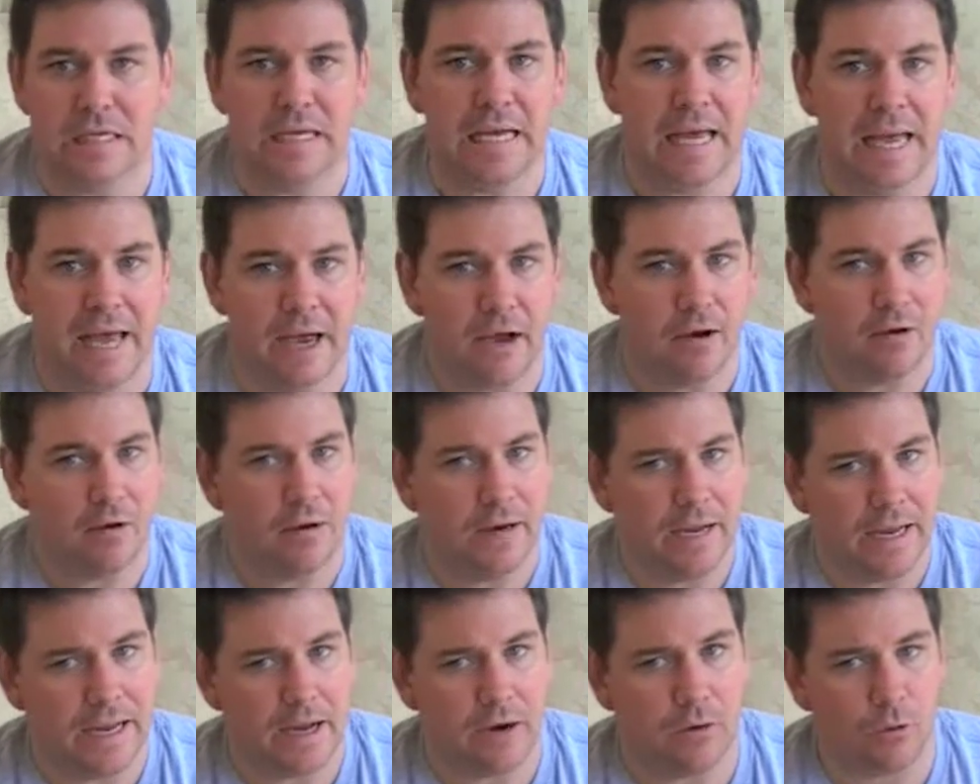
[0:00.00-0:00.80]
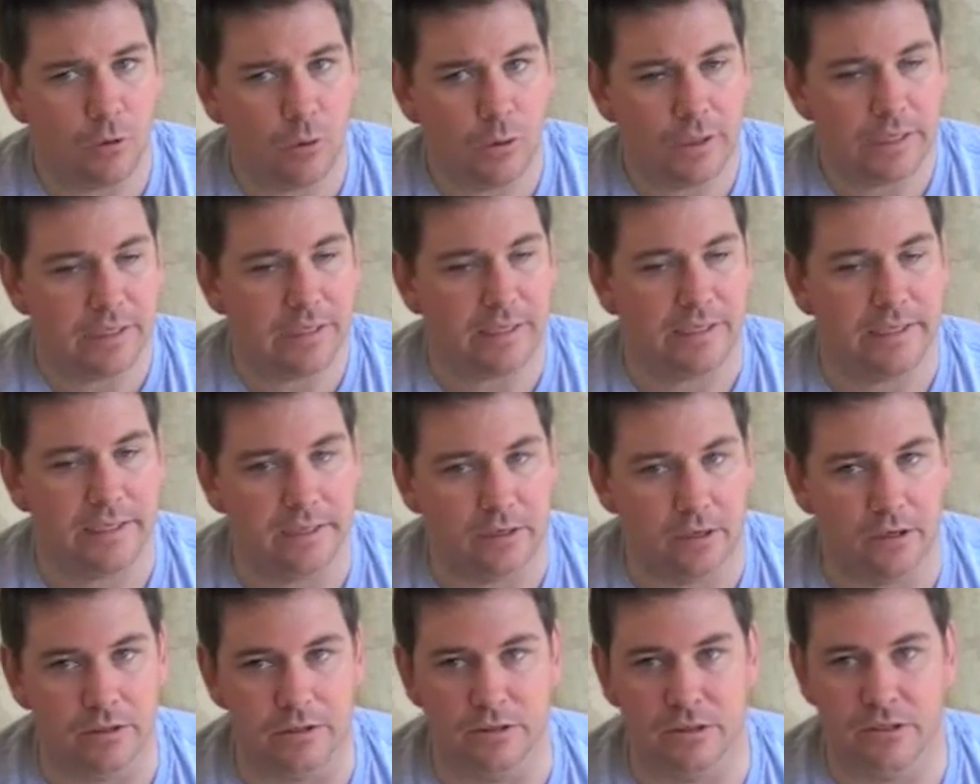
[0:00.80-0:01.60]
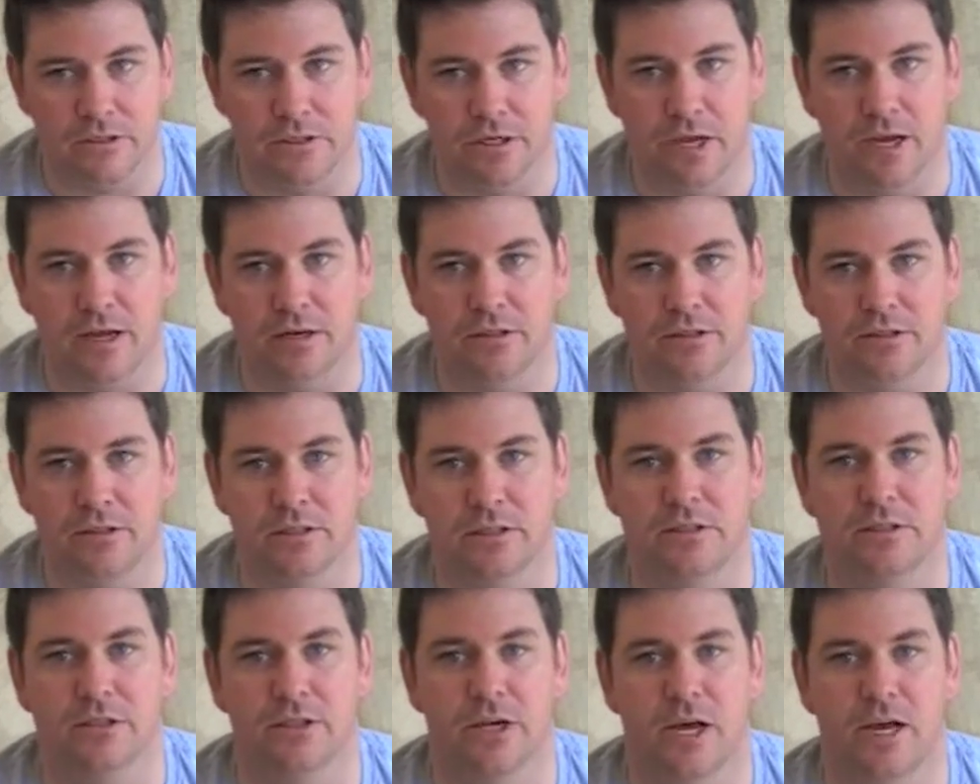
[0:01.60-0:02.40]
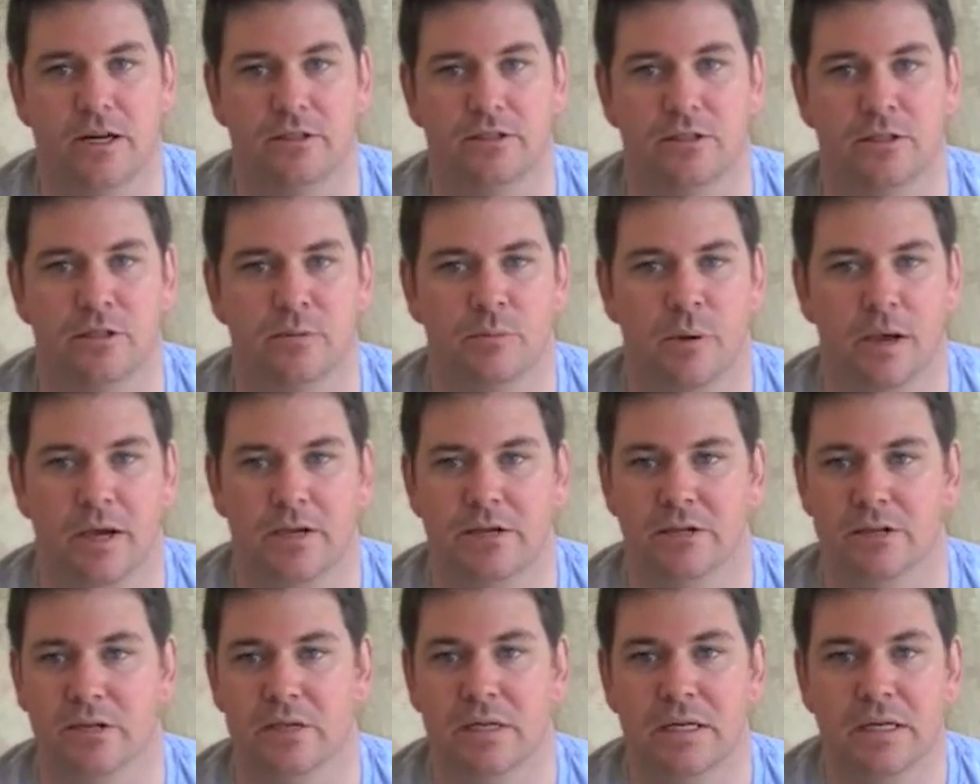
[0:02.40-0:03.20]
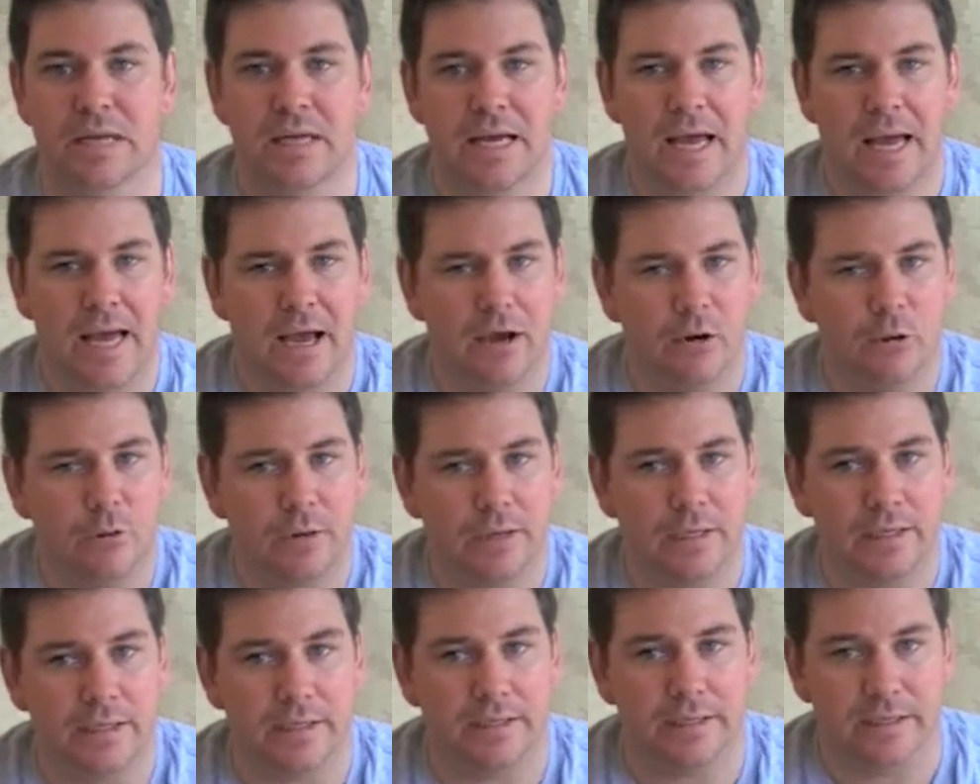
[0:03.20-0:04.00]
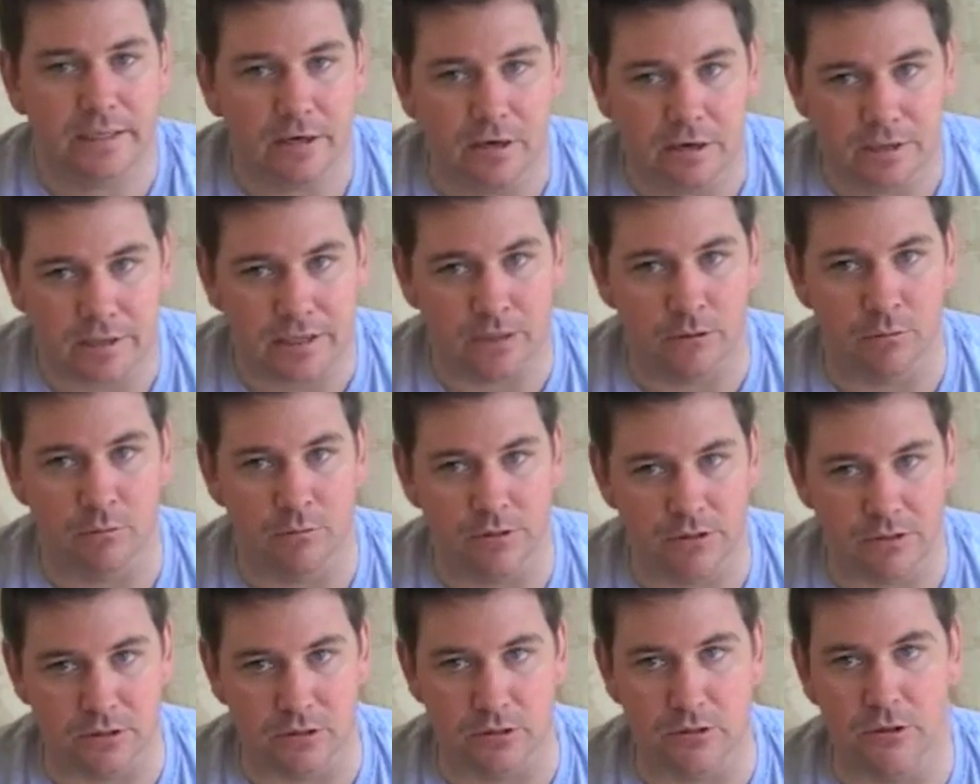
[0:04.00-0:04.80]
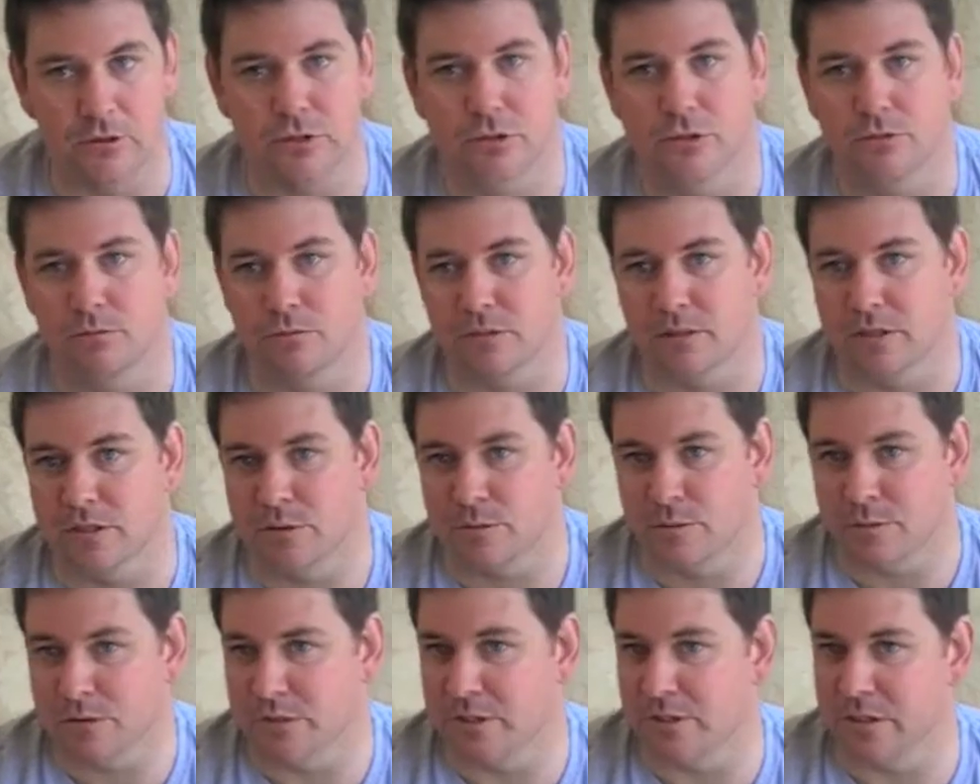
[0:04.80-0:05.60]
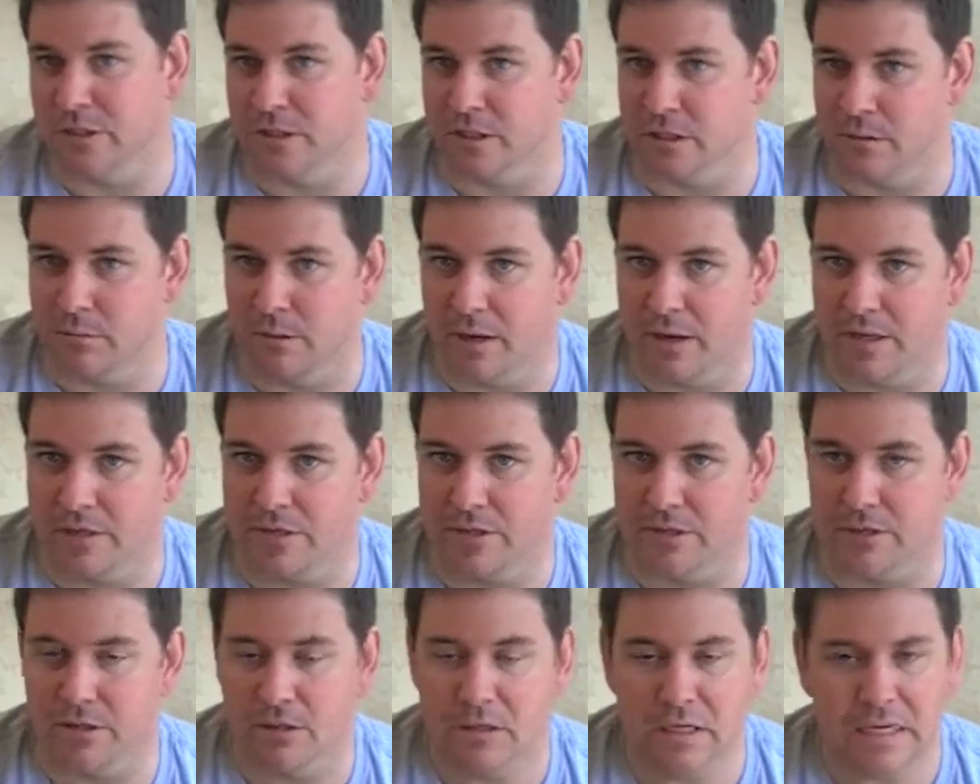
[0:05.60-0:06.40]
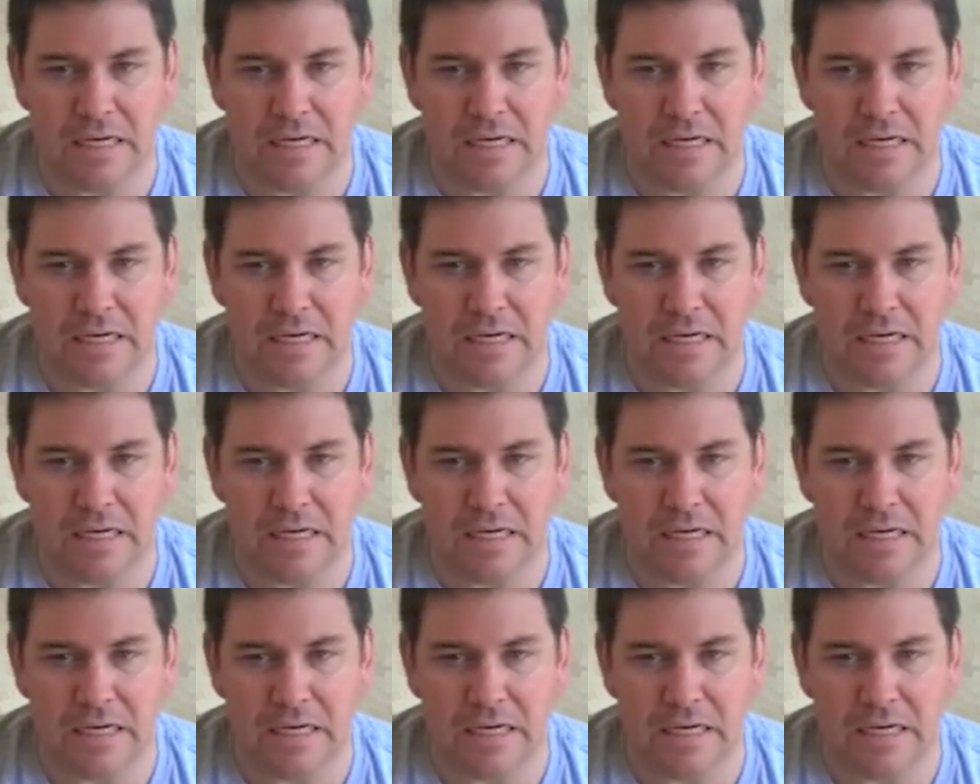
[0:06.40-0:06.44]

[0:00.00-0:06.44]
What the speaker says: How quickly can I discharge this patient? How quickly can I get a resolution with this particular patient?